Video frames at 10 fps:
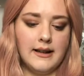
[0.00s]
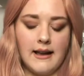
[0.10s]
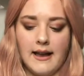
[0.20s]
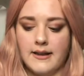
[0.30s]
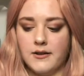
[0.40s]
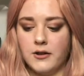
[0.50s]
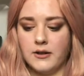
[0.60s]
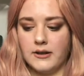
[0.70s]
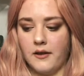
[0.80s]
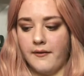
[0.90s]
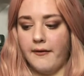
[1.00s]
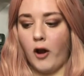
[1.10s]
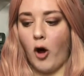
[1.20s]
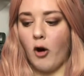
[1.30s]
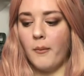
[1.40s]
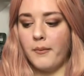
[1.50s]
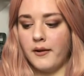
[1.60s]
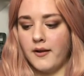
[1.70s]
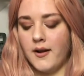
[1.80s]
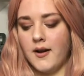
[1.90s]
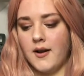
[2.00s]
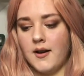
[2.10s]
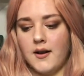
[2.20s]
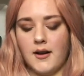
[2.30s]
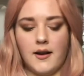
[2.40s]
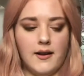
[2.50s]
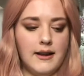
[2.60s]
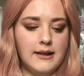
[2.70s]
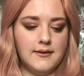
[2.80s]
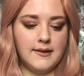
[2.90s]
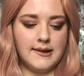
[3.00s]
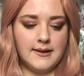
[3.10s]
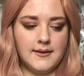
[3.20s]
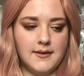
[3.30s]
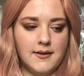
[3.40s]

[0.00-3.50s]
it's just a flop. It's